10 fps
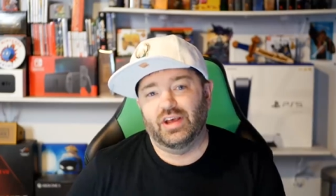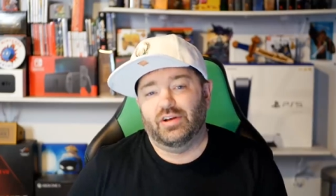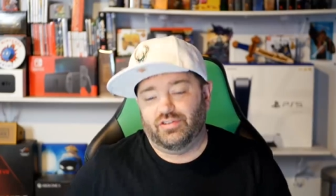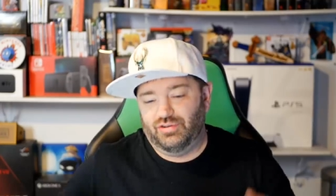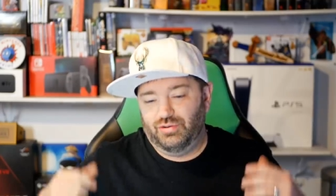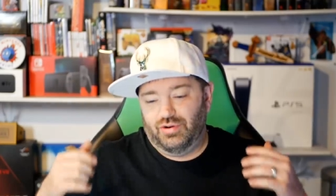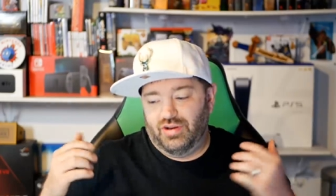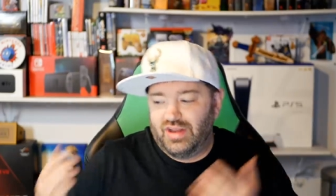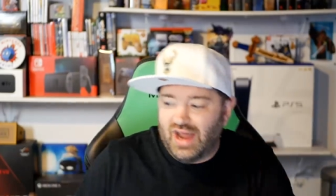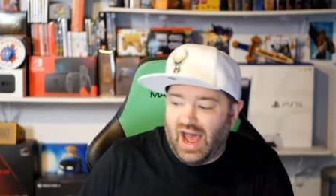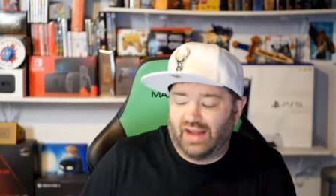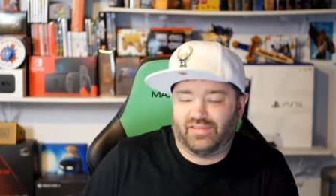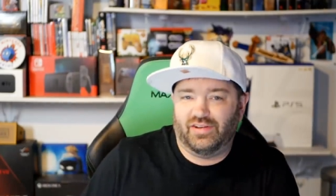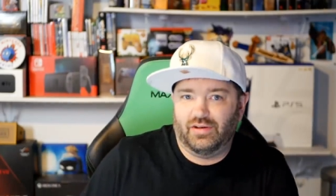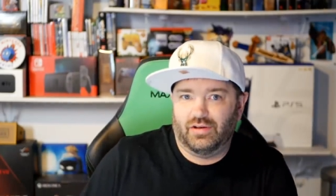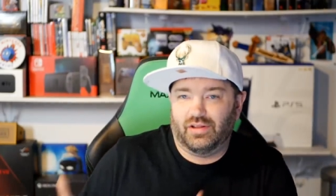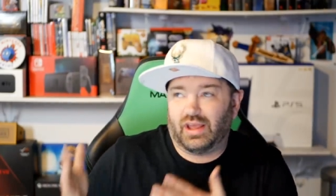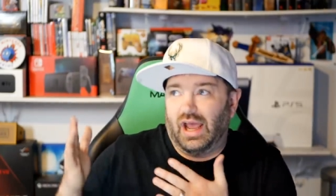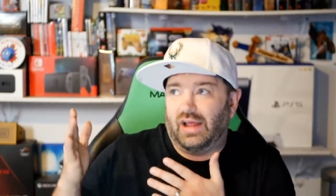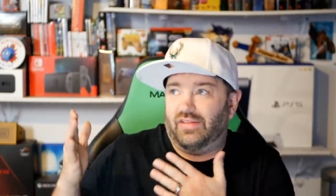to not
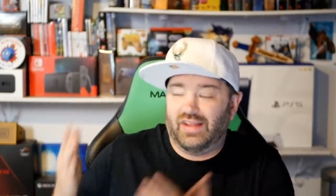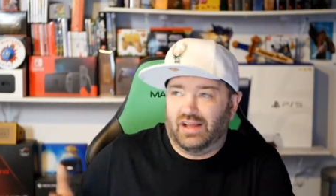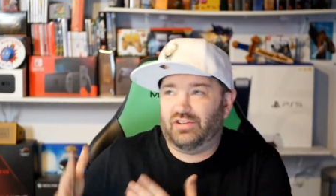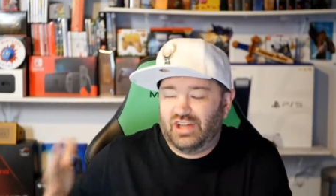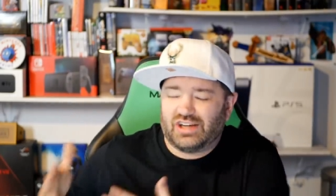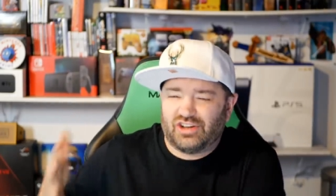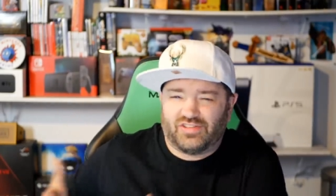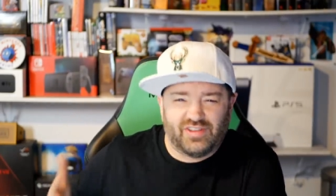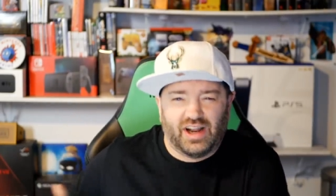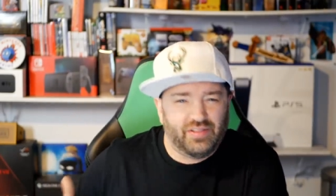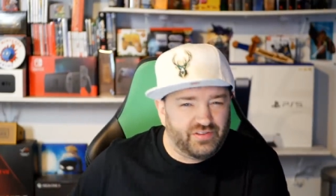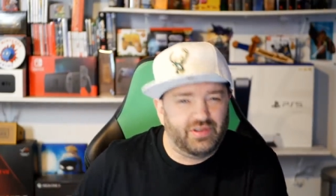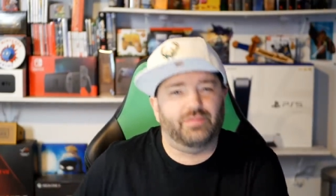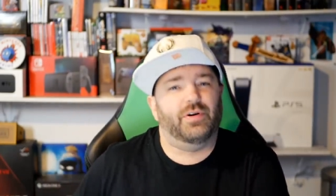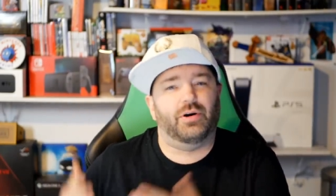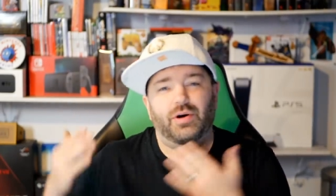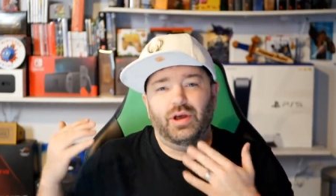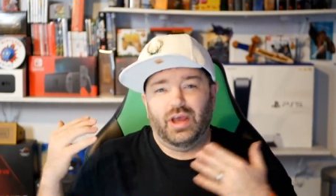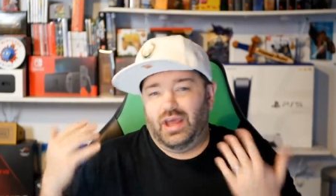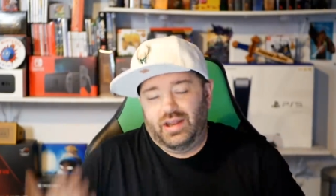like not not just sit on this info
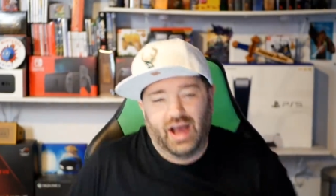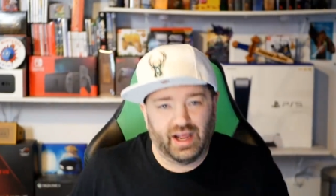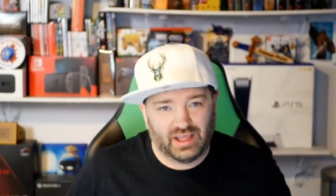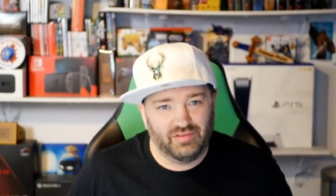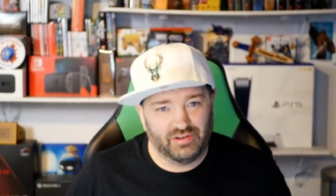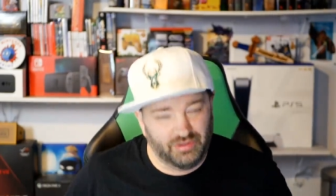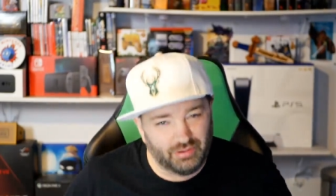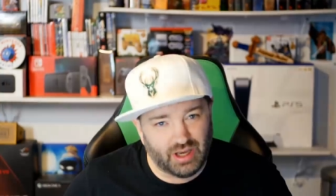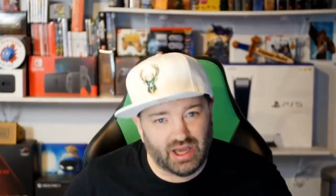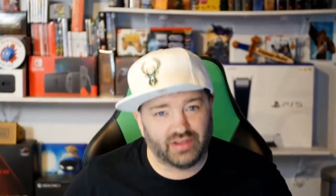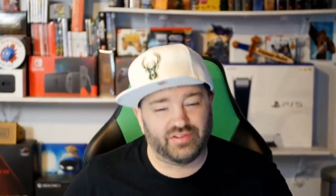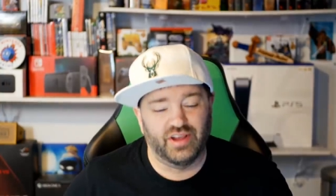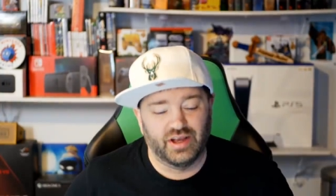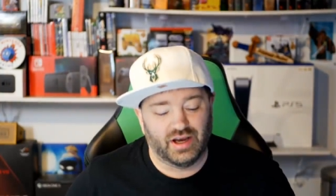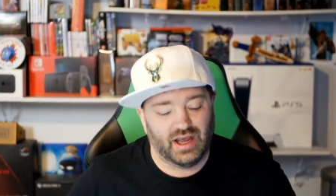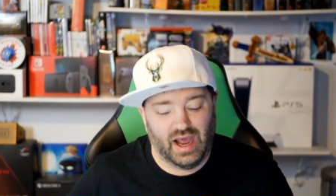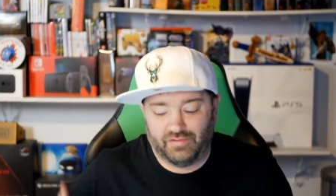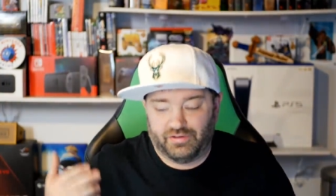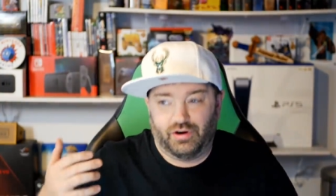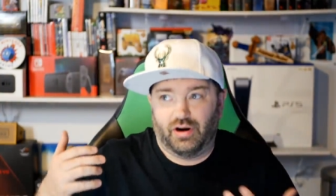and not give it to you guys
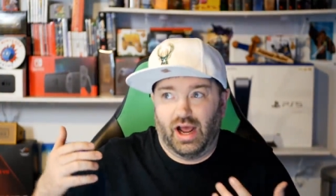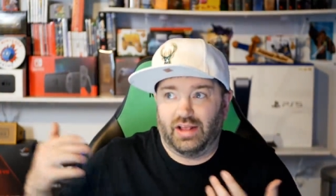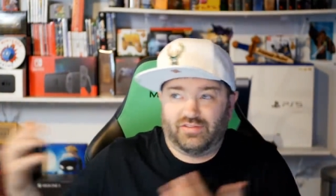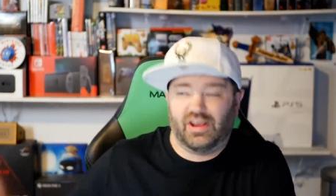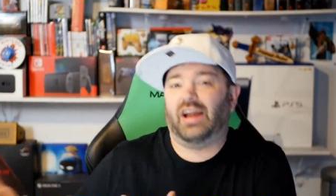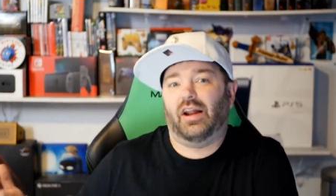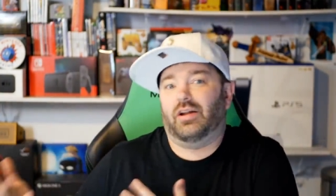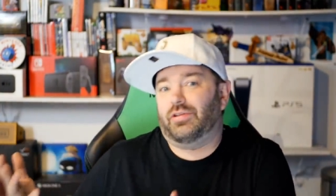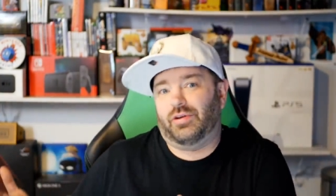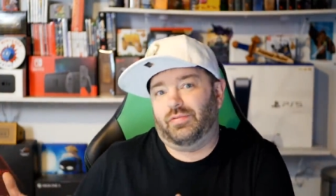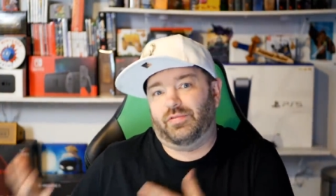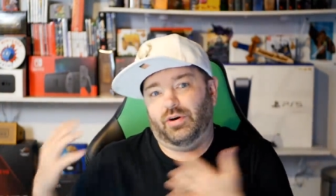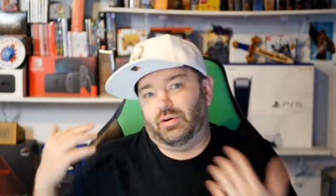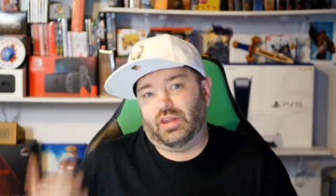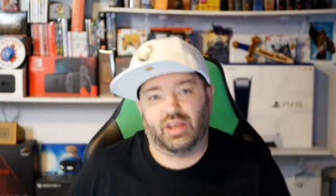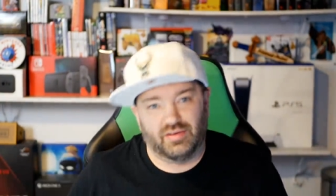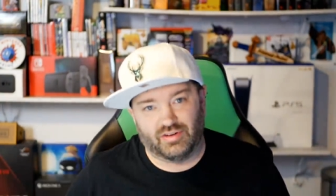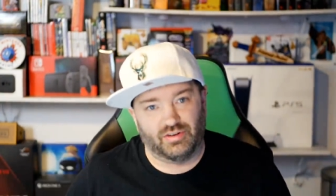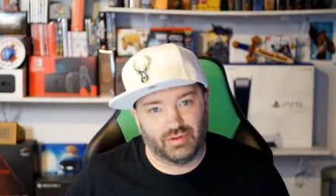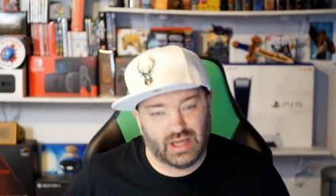after I sat on other info and didn't give
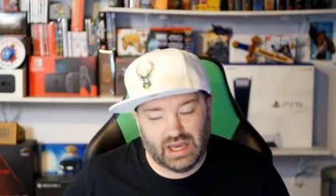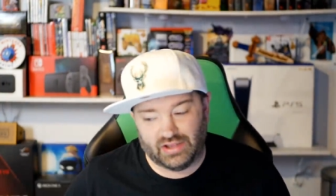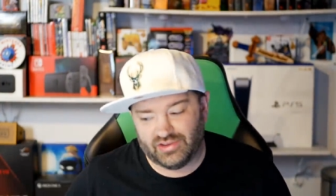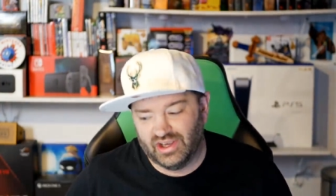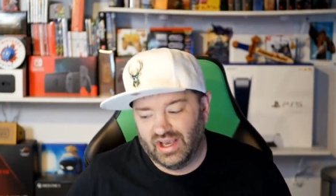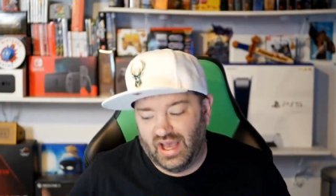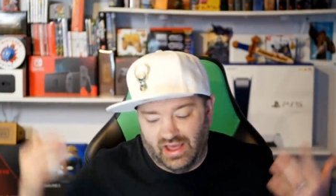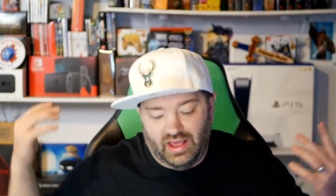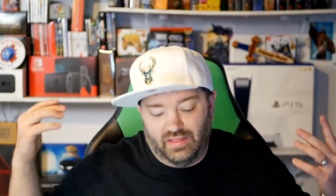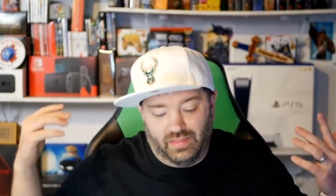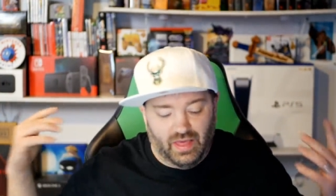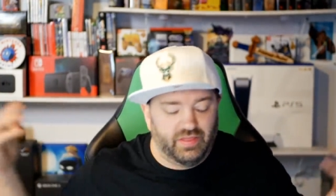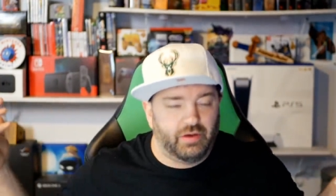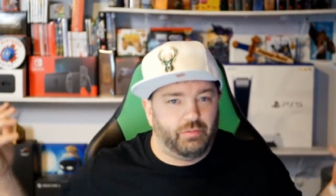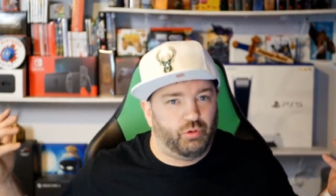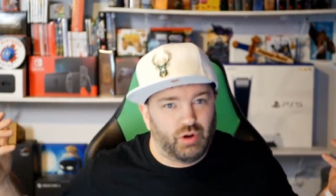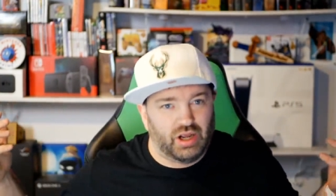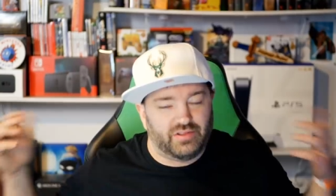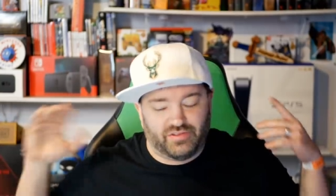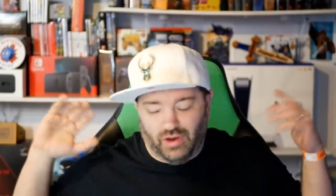it to you guys, and then they were
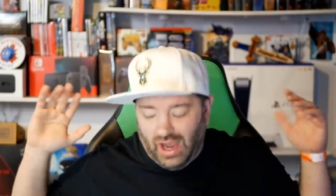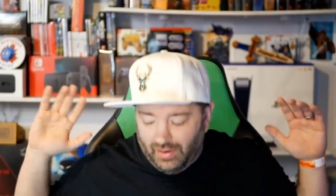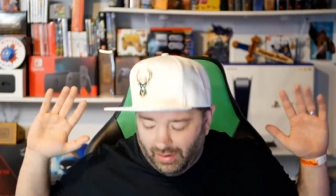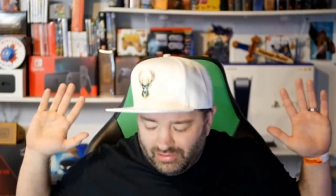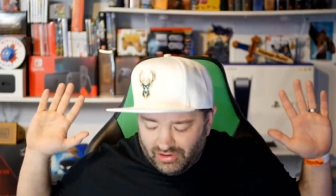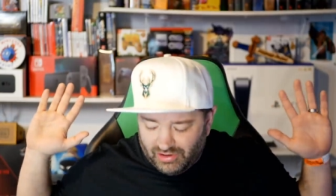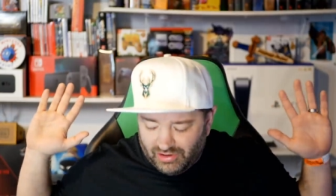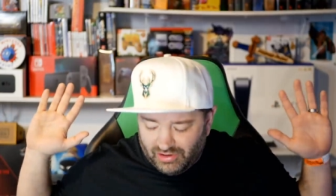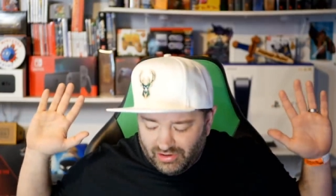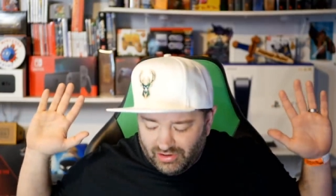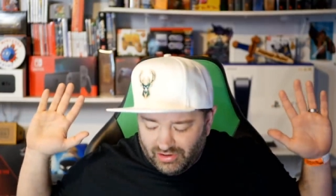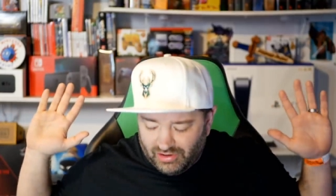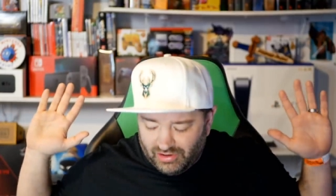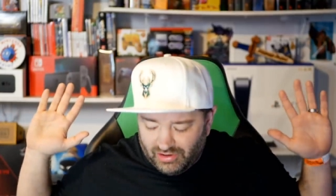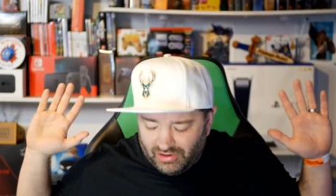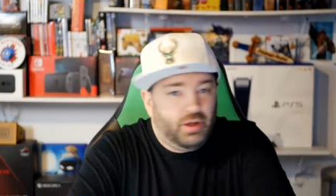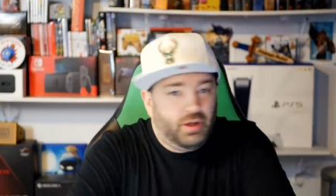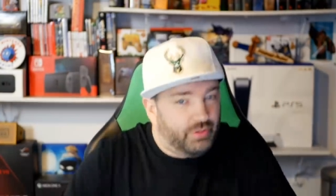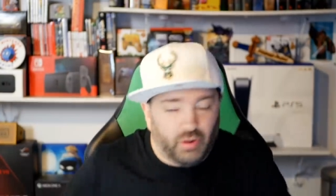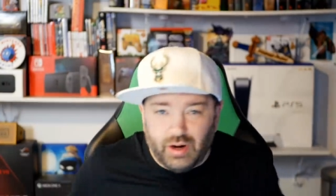right. So I, I'm just I'm gonna
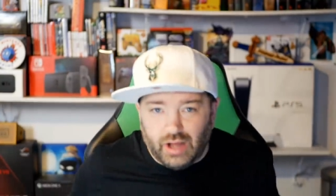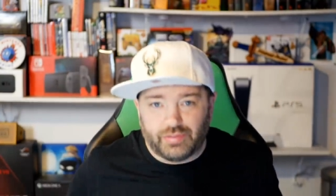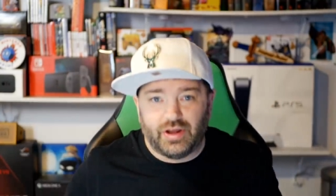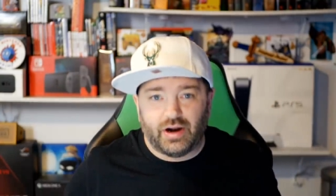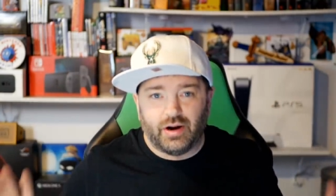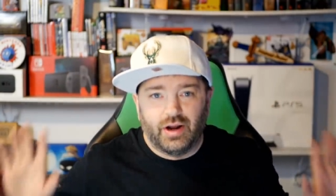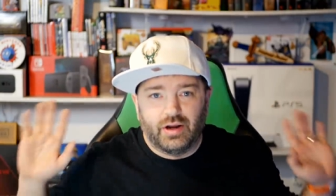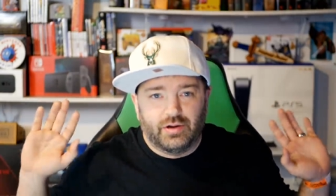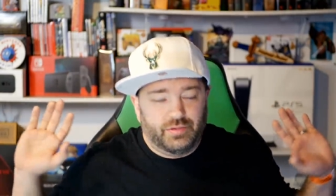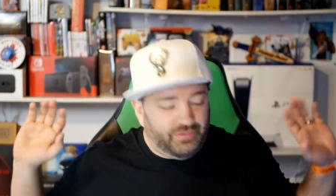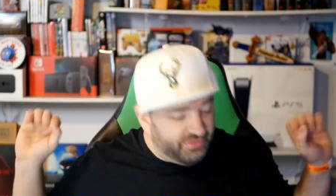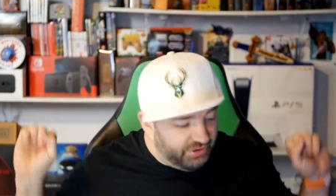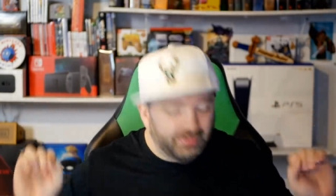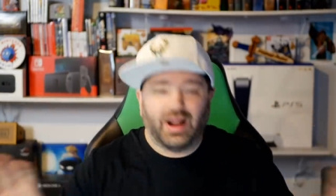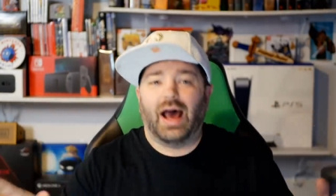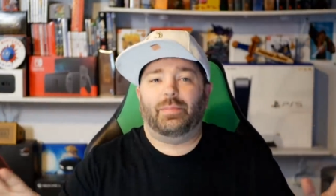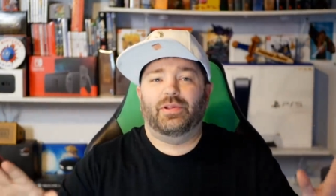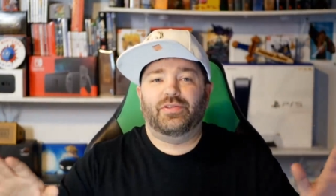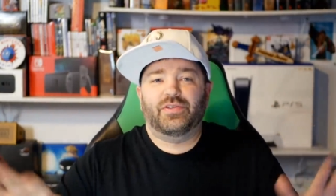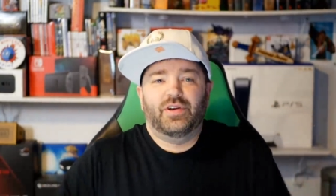throw it out there, see what
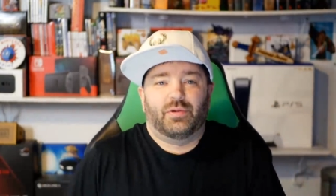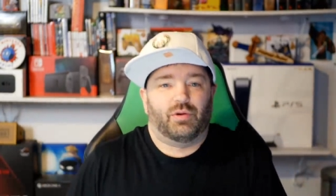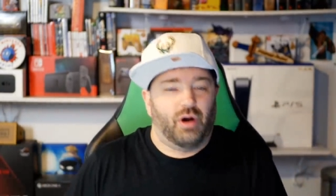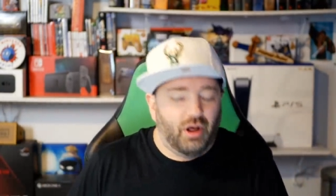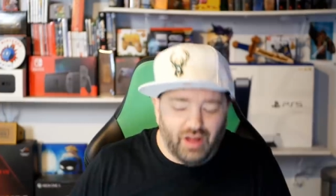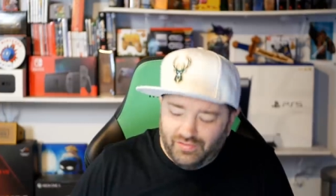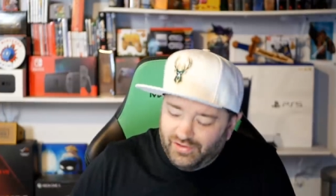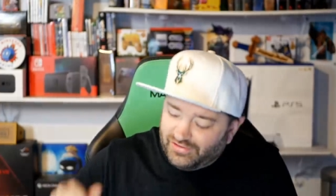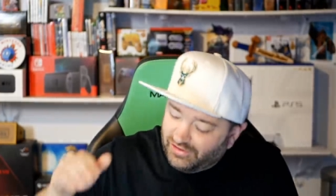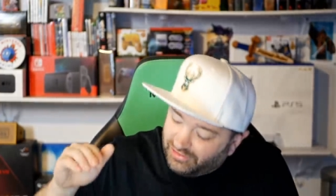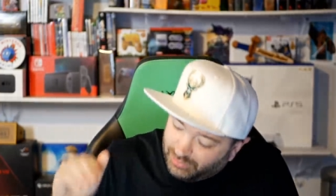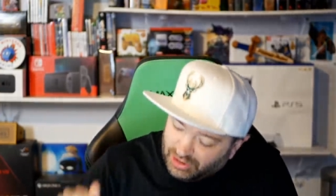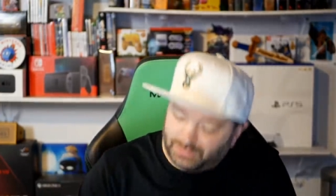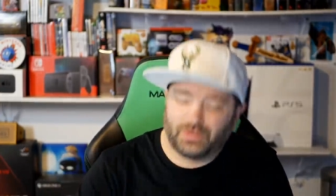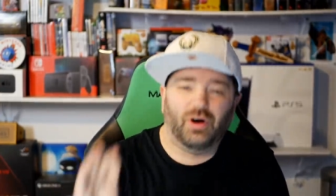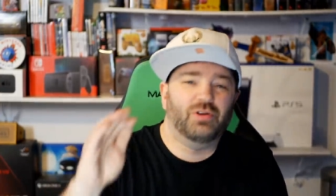happens. We're all on this Switch Pro